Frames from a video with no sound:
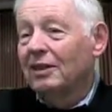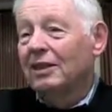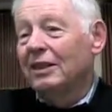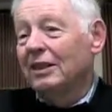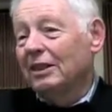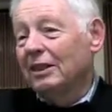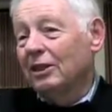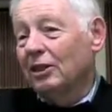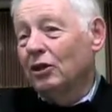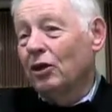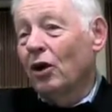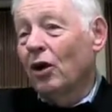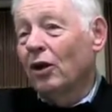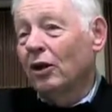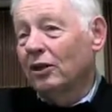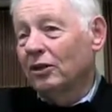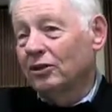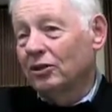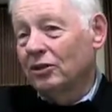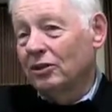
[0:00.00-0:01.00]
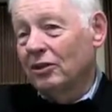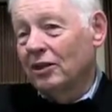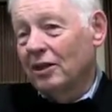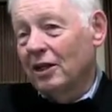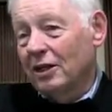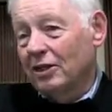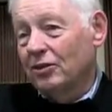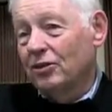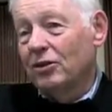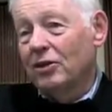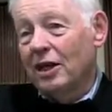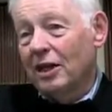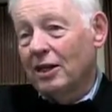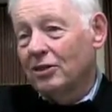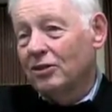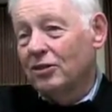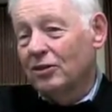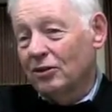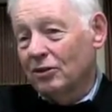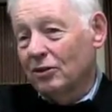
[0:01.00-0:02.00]
in the college
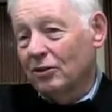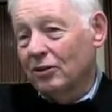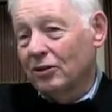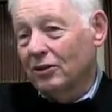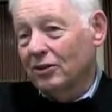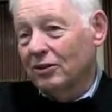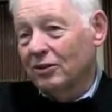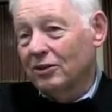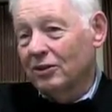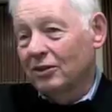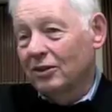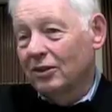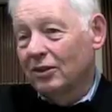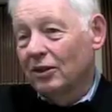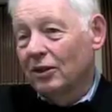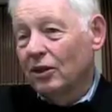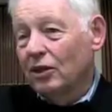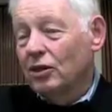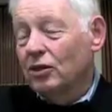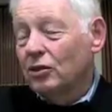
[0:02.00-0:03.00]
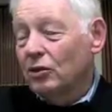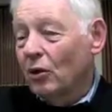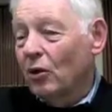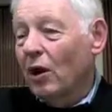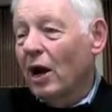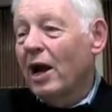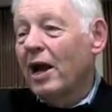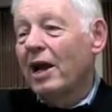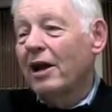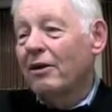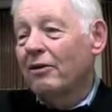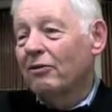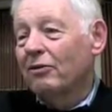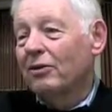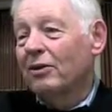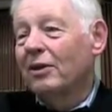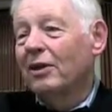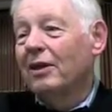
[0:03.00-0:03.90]
education courses. So I have